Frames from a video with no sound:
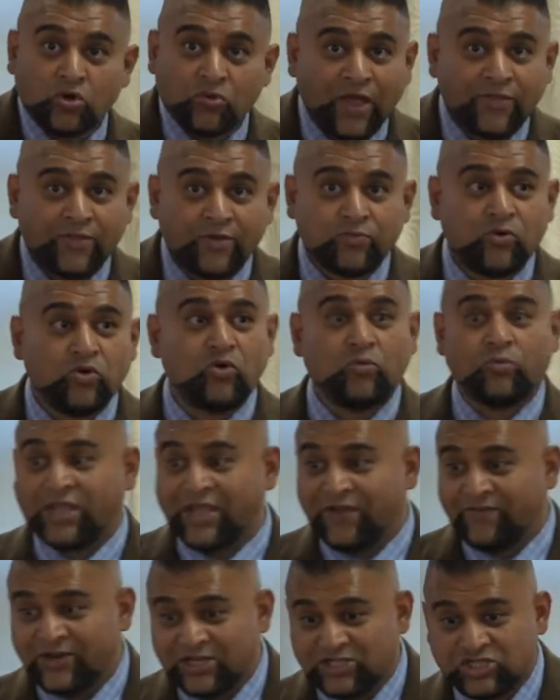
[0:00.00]
around the room,
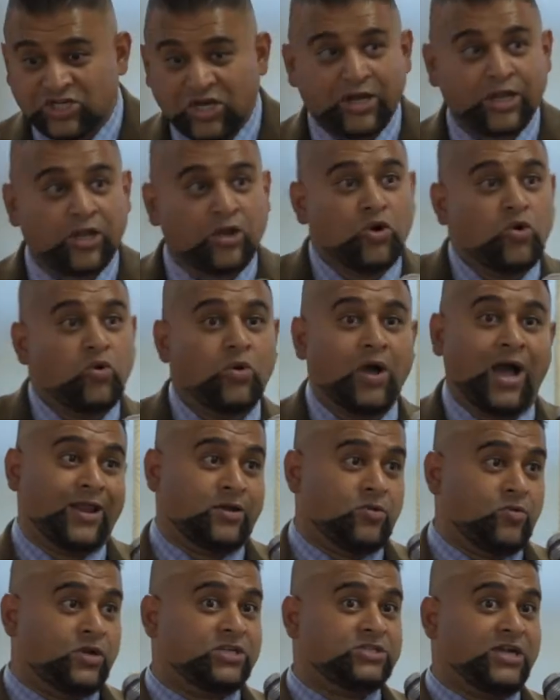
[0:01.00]
giving to charity. Who? I
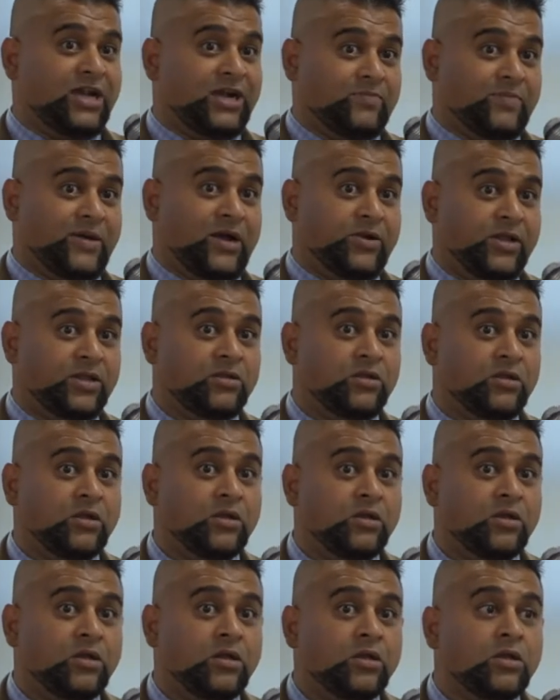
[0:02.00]
don't want to talk about
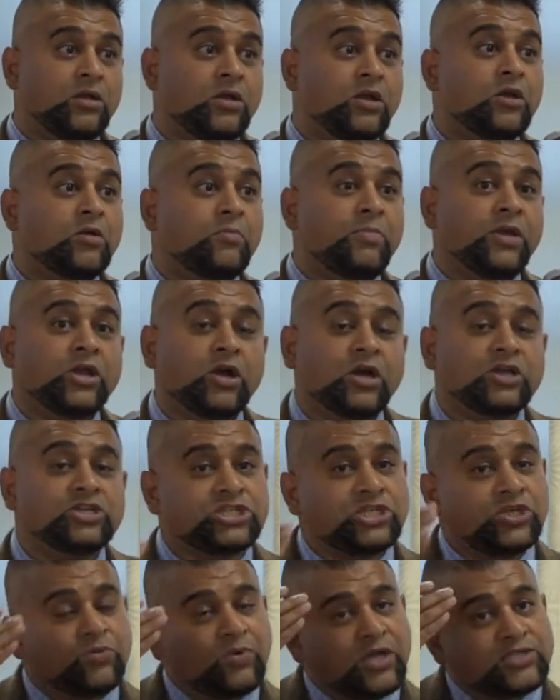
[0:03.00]
it. Because
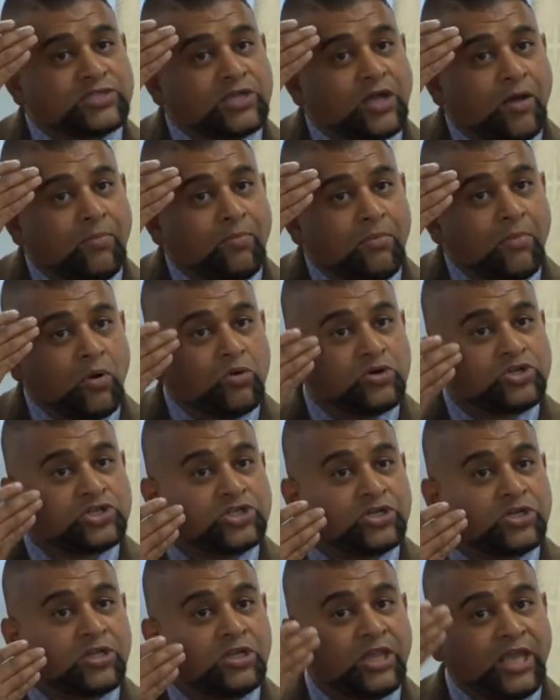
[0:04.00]
she was
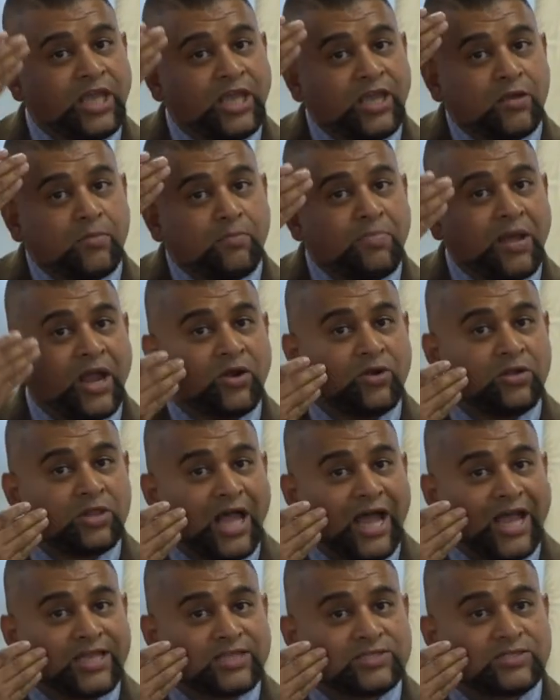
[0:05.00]
emotionally
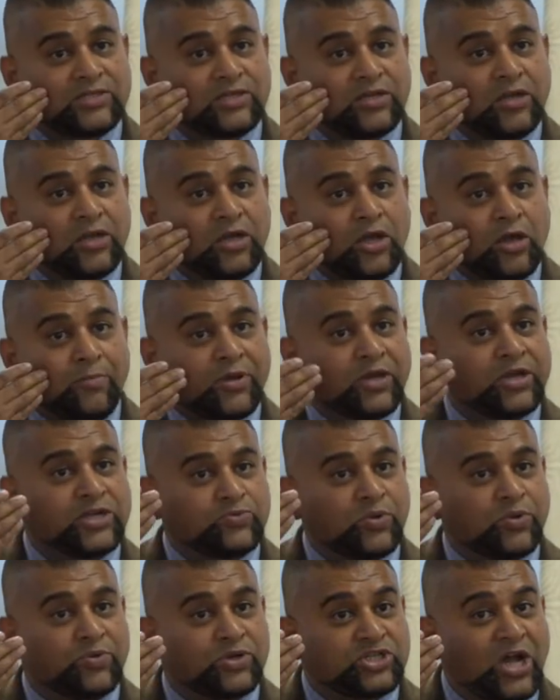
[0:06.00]
paralyzed. Because
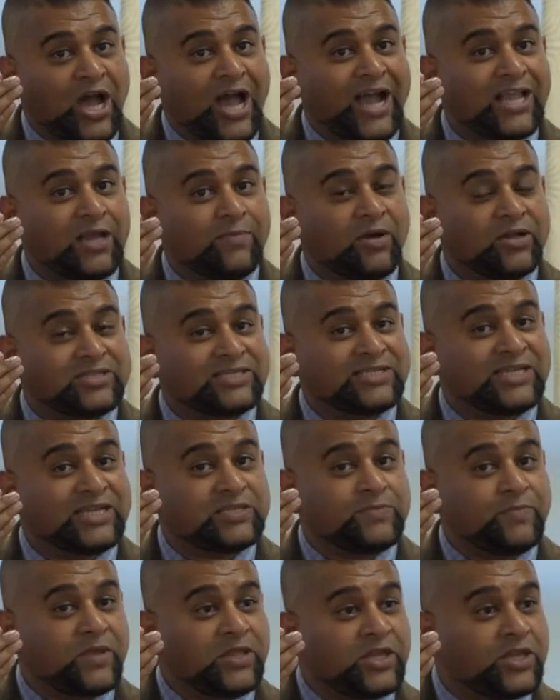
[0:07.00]
we were talking about
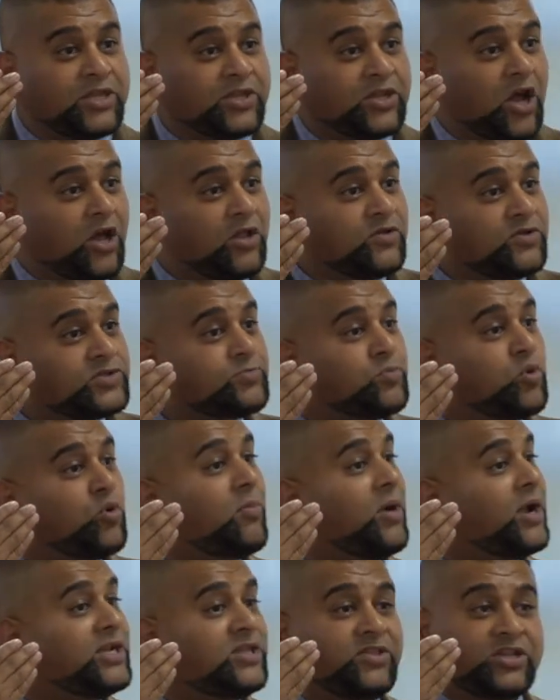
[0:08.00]
$6 million more
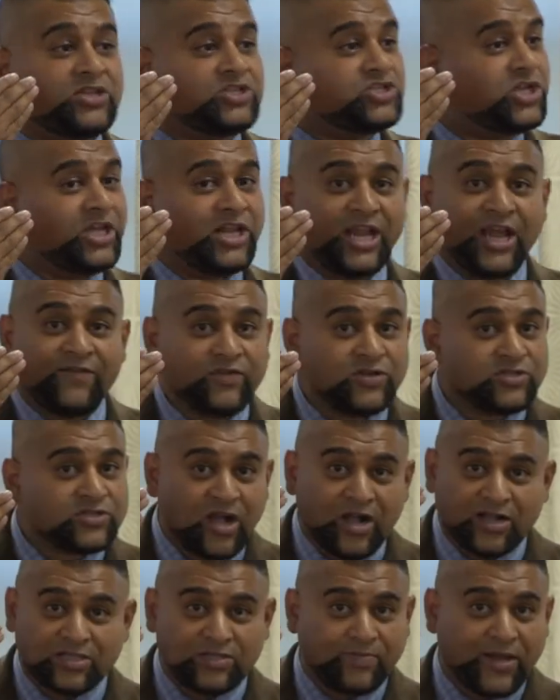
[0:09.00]
money than she'd ever
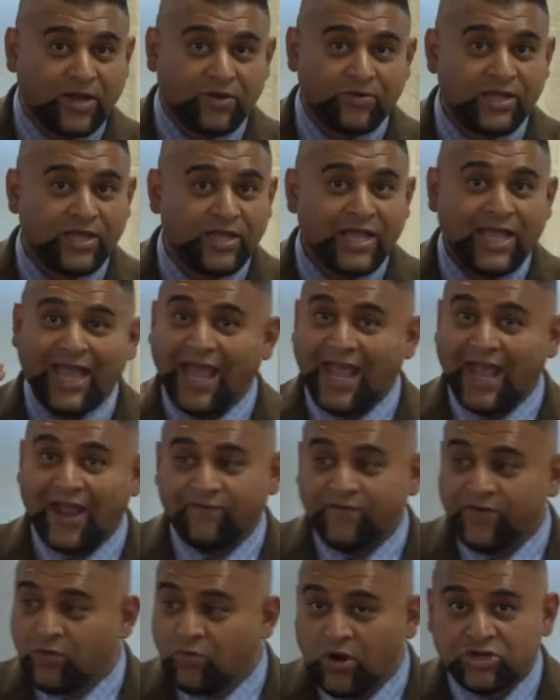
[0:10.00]
talked about.
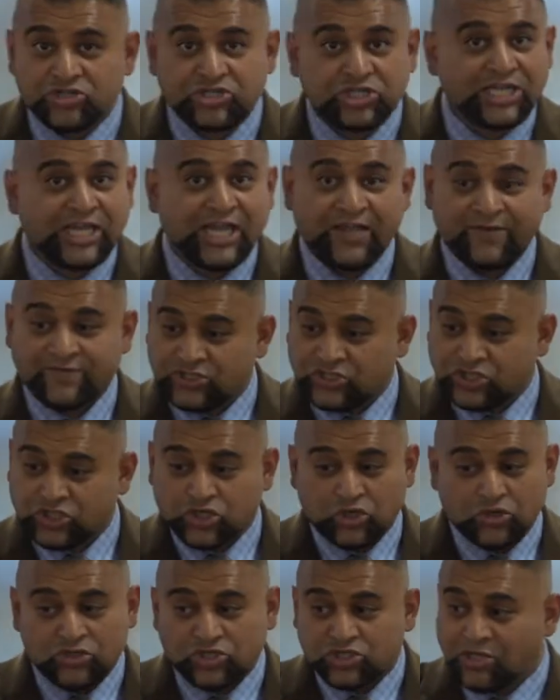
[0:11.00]
Everywhere she gives,
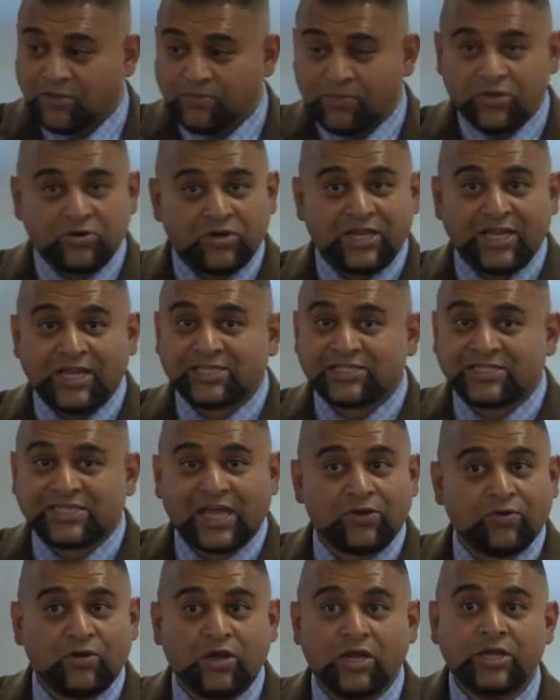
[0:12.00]
church, community,
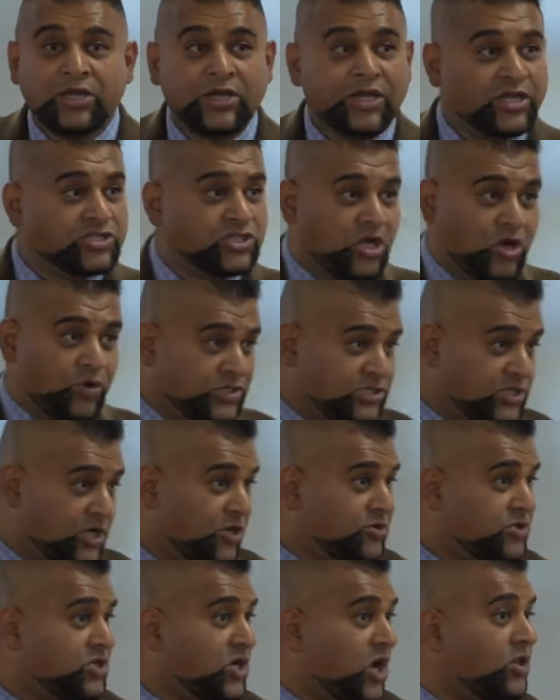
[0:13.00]
etc., it's always
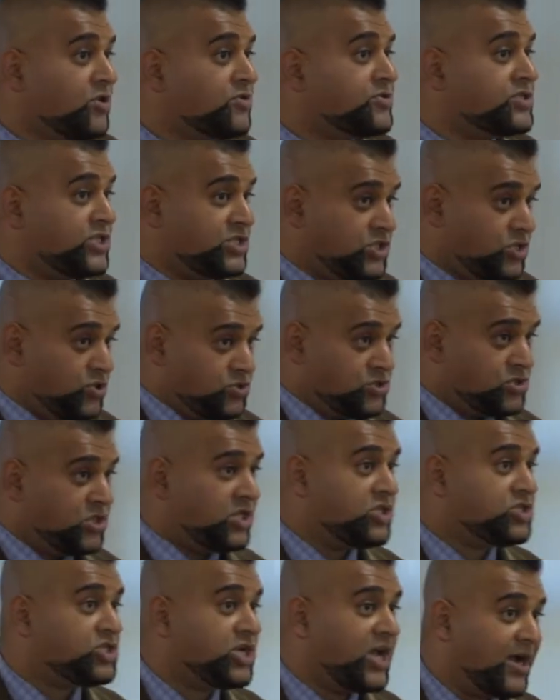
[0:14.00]
$100. It's
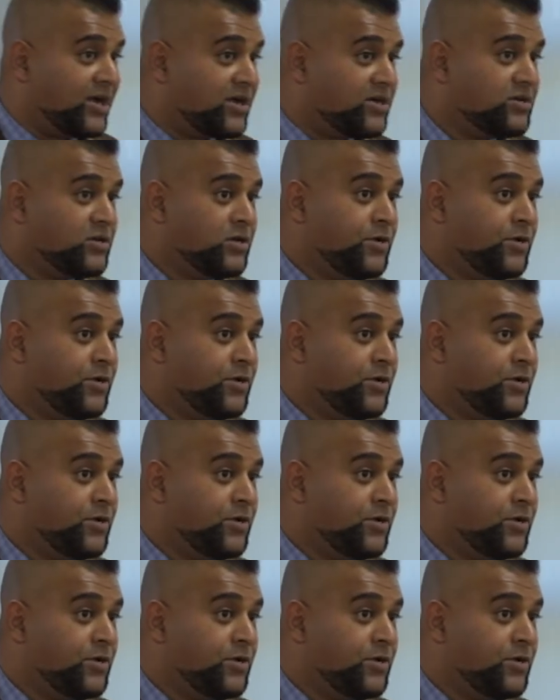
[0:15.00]
usually a check.